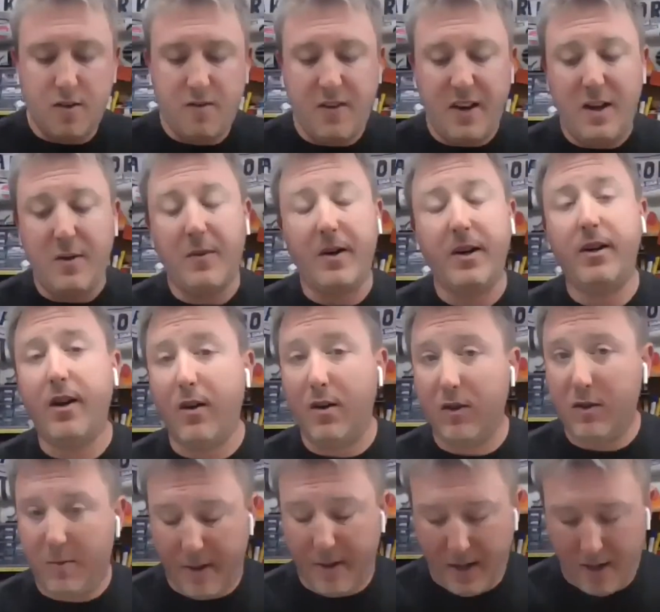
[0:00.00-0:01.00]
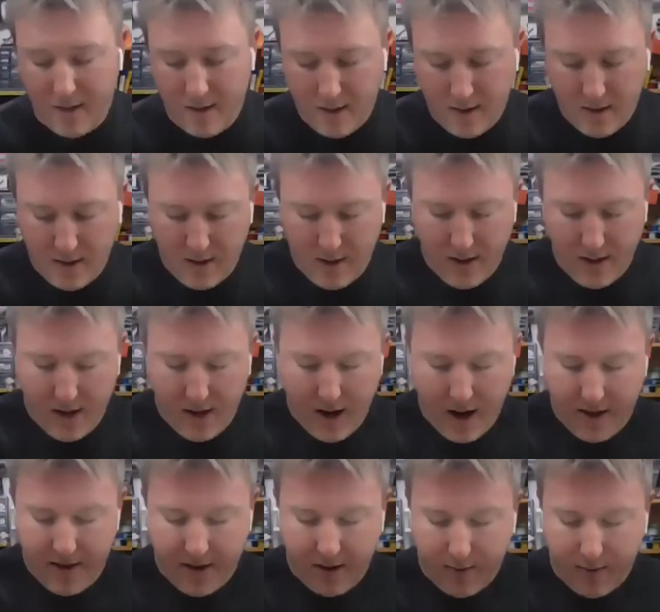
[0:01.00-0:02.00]
So if anyone knows me,
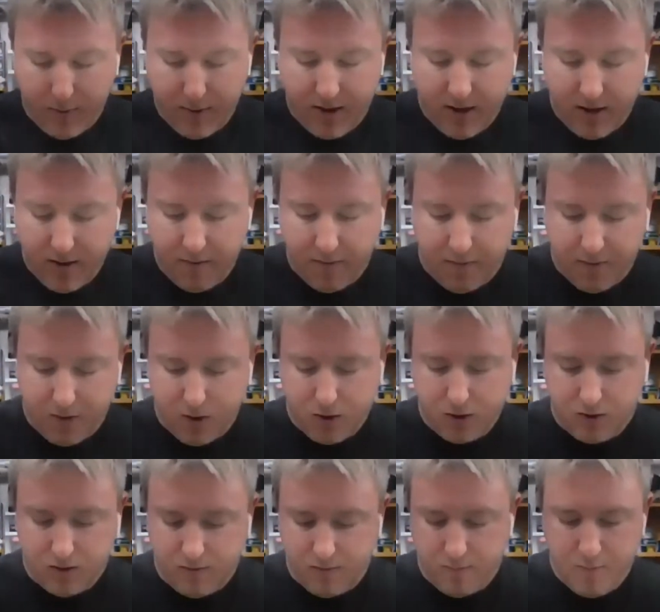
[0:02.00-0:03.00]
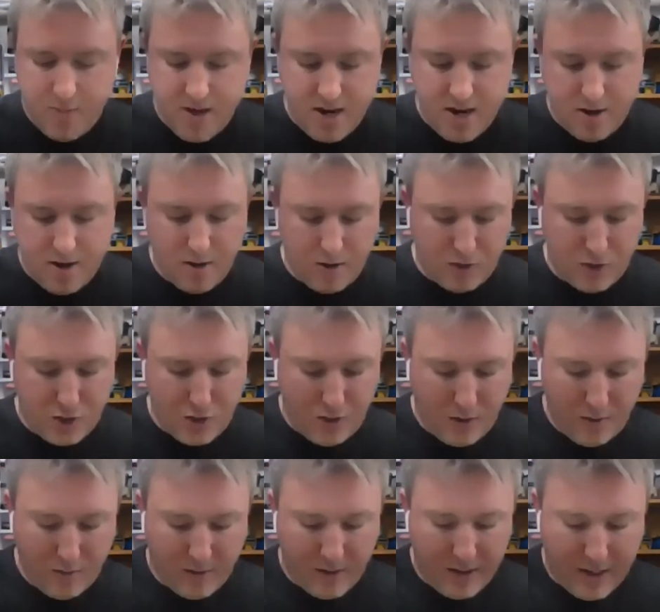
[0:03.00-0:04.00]
I think within the first minute or two,
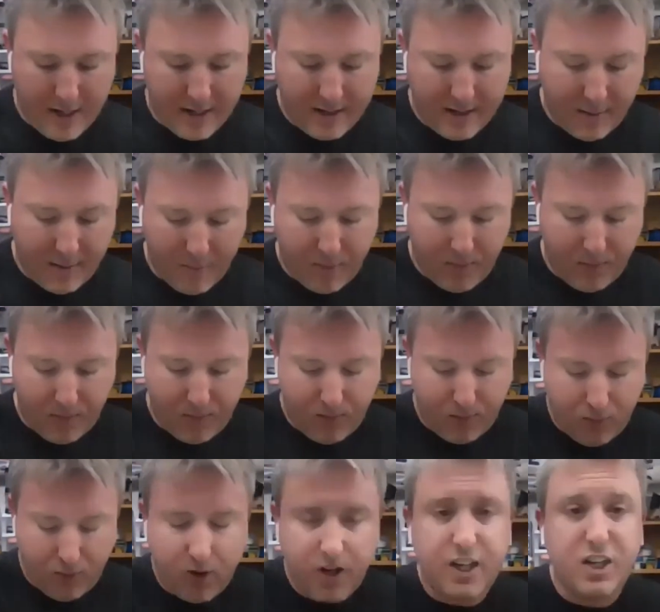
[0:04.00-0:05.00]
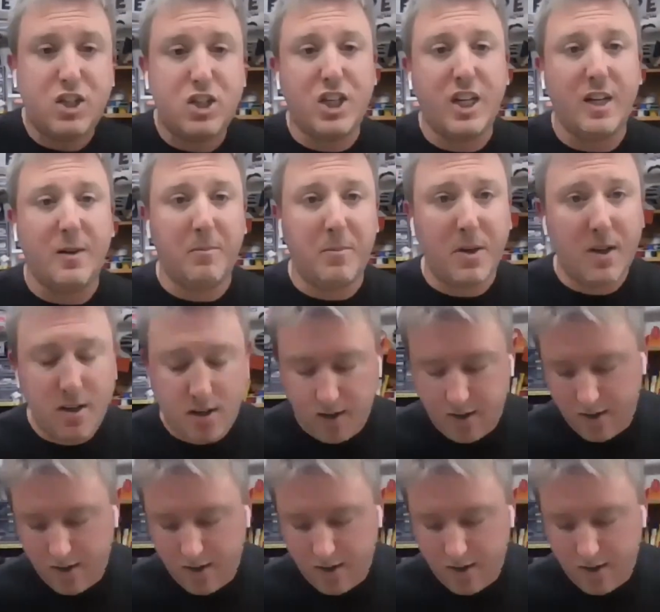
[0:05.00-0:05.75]
you realize I'm pretty cheap.